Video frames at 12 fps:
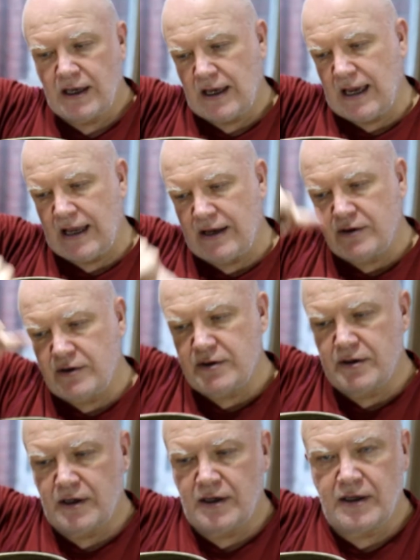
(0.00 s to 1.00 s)
and
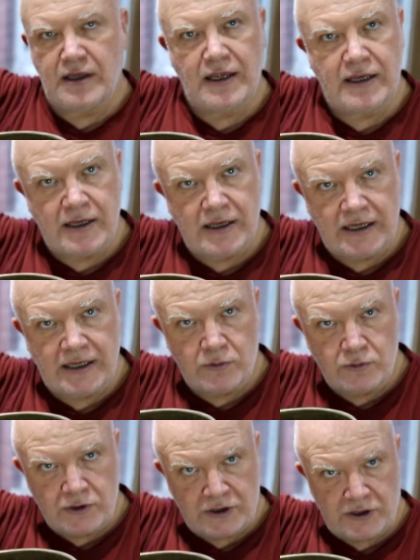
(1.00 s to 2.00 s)
in
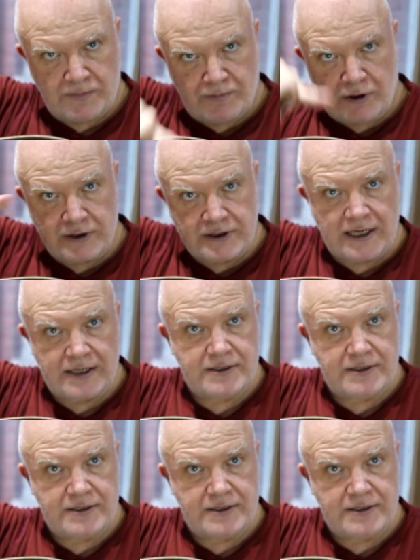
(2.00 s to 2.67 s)
order to process